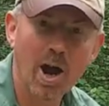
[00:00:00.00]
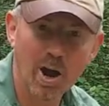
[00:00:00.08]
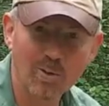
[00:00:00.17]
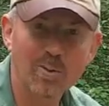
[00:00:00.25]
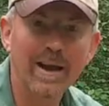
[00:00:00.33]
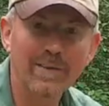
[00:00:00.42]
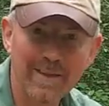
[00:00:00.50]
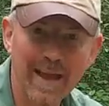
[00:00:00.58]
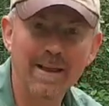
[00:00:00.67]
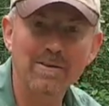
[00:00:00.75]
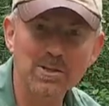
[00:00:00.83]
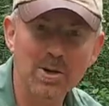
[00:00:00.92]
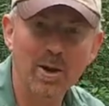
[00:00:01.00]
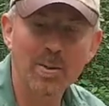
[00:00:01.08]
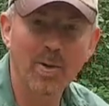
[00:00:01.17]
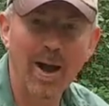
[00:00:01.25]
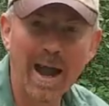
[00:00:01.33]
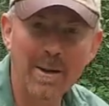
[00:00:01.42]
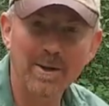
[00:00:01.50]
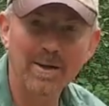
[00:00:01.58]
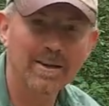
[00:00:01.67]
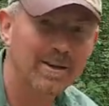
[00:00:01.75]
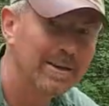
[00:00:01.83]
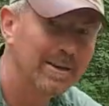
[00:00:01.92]
around the outside of my hammock,
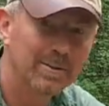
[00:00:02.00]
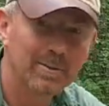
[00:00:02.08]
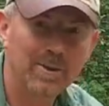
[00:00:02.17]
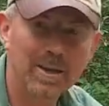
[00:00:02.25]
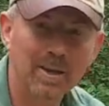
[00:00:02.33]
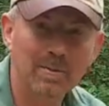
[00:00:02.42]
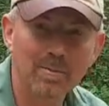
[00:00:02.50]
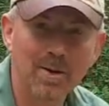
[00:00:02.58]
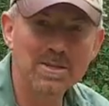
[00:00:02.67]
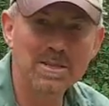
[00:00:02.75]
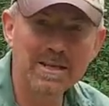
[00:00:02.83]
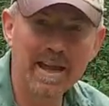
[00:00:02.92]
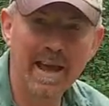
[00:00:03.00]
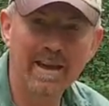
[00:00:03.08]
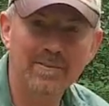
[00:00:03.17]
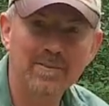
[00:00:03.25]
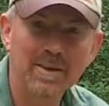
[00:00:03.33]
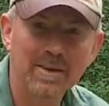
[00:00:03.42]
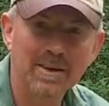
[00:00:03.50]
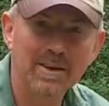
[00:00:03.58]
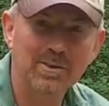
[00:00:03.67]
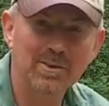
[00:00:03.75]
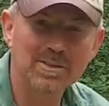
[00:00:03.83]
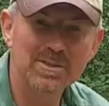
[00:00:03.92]
the little mozzie net
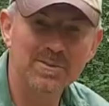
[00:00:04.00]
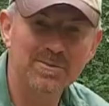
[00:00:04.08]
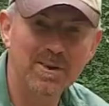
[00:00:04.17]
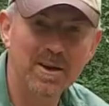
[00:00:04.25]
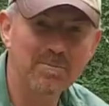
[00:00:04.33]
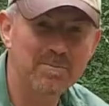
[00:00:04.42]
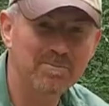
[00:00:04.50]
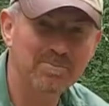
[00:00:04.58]
across the front,